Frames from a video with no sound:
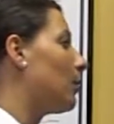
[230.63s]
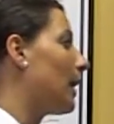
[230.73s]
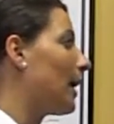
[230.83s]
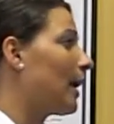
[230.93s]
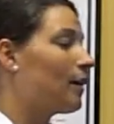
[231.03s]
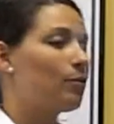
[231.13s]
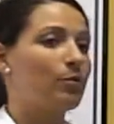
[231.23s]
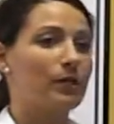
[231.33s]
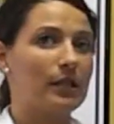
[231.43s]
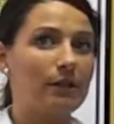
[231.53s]
we had
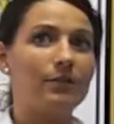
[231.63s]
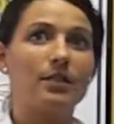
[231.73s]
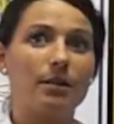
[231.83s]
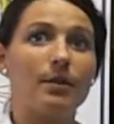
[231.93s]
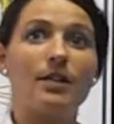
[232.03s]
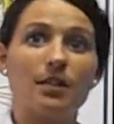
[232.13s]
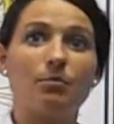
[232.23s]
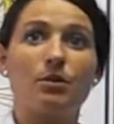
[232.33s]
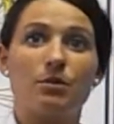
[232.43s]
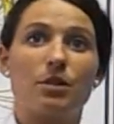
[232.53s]
relieved some of the
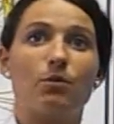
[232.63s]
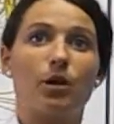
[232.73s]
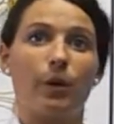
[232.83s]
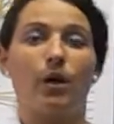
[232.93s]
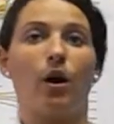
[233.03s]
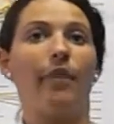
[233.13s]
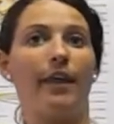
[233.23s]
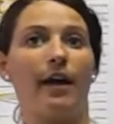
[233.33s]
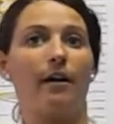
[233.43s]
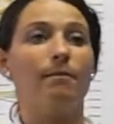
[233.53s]
symptoms that were going on
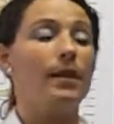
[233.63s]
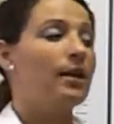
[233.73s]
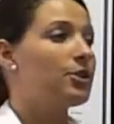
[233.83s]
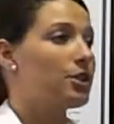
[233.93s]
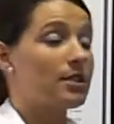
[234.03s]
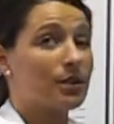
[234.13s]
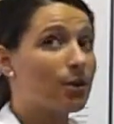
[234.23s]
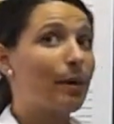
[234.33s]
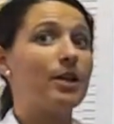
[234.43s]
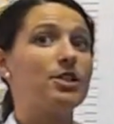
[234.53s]
there. She's
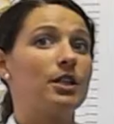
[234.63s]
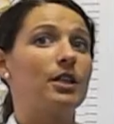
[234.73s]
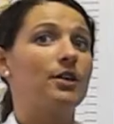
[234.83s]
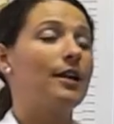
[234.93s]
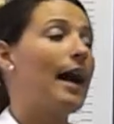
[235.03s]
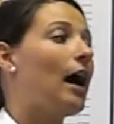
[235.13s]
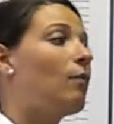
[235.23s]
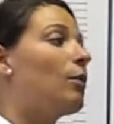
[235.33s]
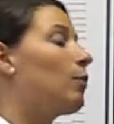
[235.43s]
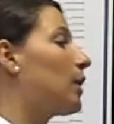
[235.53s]
still a patient here
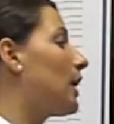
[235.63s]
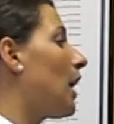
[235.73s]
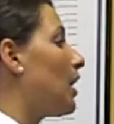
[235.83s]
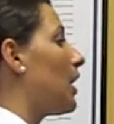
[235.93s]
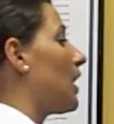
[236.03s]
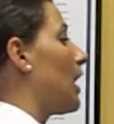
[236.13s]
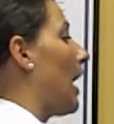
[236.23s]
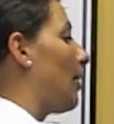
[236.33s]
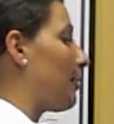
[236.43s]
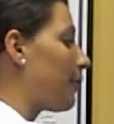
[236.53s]
now, but we got her
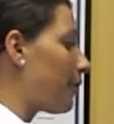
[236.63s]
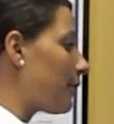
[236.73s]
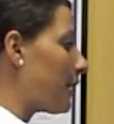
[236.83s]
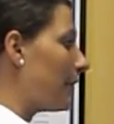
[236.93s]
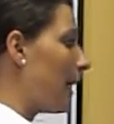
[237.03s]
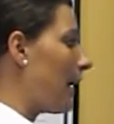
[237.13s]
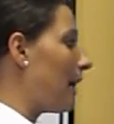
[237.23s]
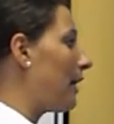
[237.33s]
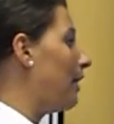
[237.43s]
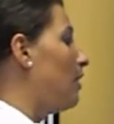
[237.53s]
at her
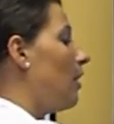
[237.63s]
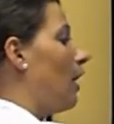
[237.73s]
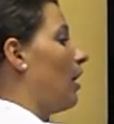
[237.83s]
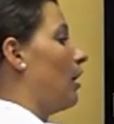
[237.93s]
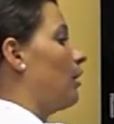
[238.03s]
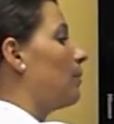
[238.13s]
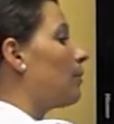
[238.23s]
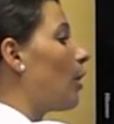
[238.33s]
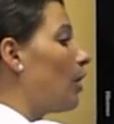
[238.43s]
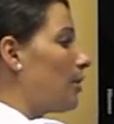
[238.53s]
30-day
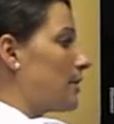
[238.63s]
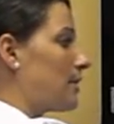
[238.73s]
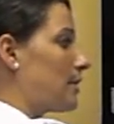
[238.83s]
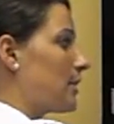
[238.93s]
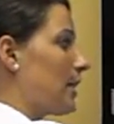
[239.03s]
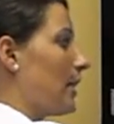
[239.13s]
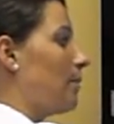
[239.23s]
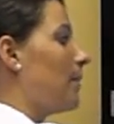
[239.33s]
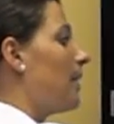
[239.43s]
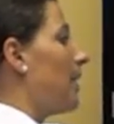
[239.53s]
progress
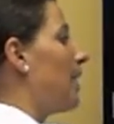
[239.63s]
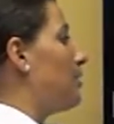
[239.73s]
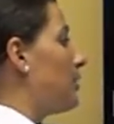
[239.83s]
exam, and